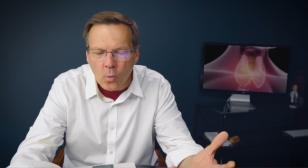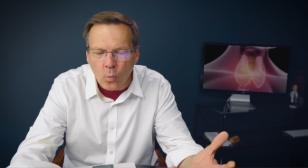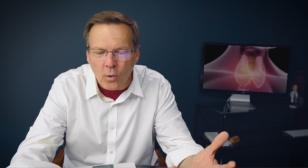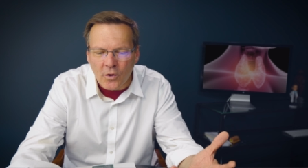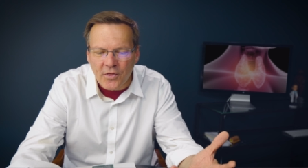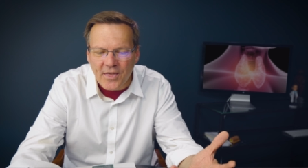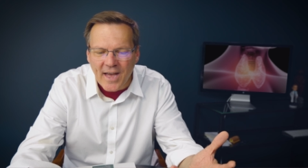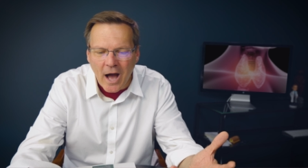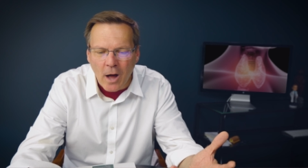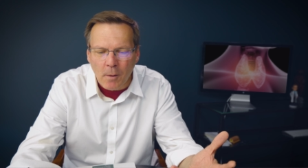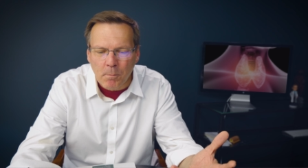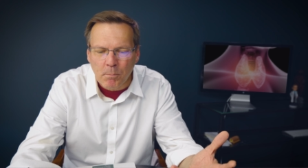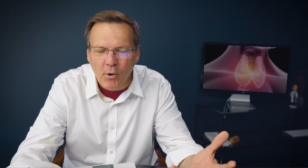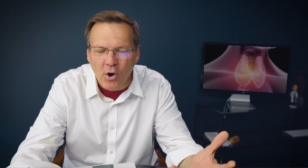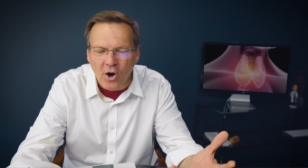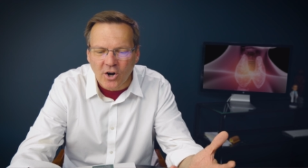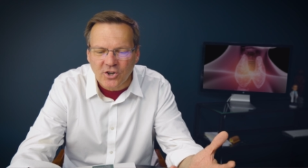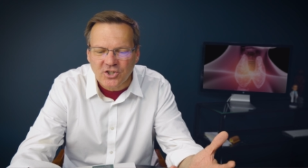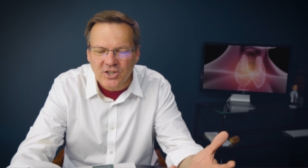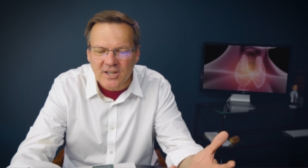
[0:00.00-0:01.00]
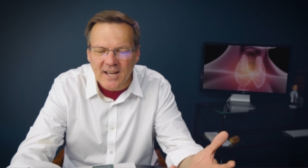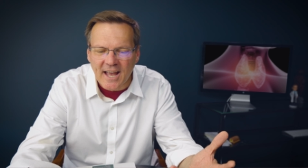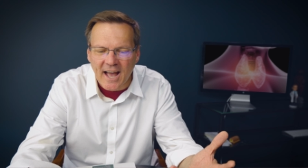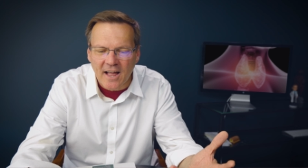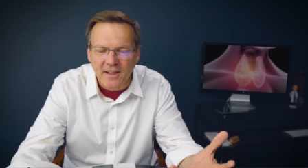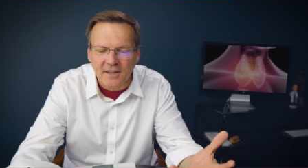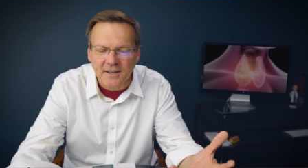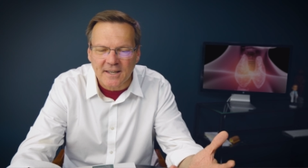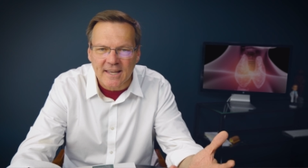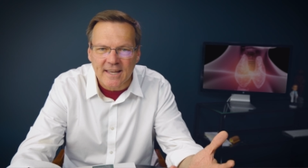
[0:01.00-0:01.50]
without
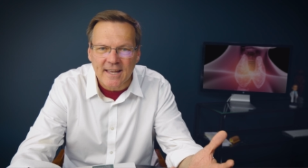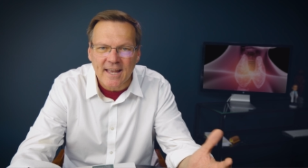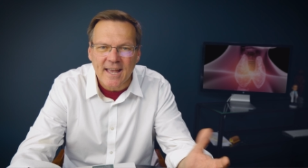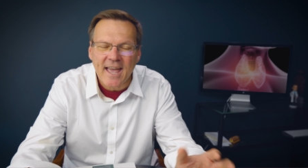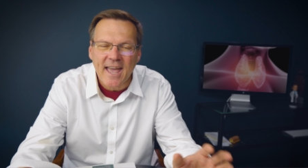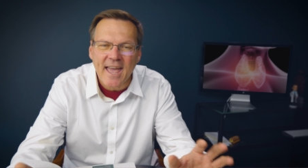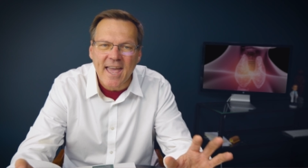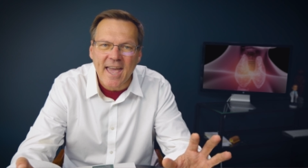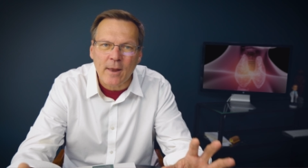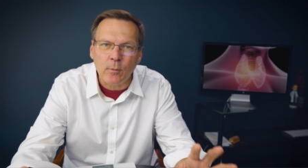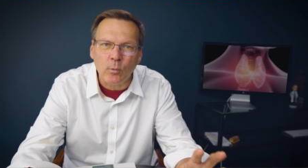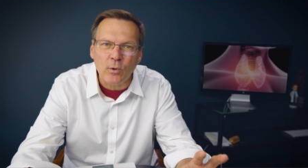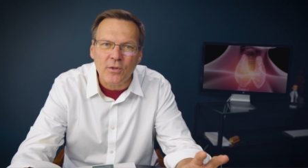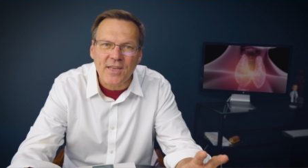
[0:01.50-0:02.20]
partiality and